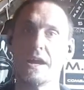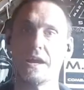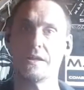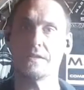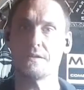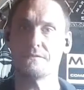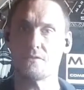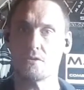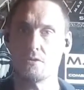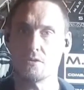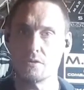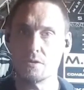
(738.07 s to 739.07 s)
and they've
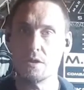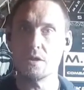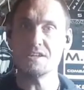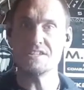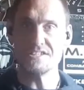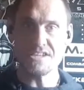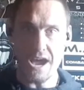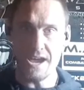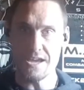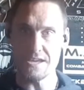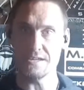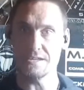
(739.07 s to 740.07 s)
gone,
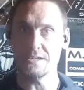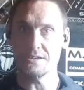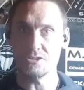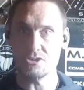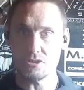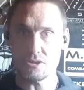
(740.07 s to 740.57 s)
yay, you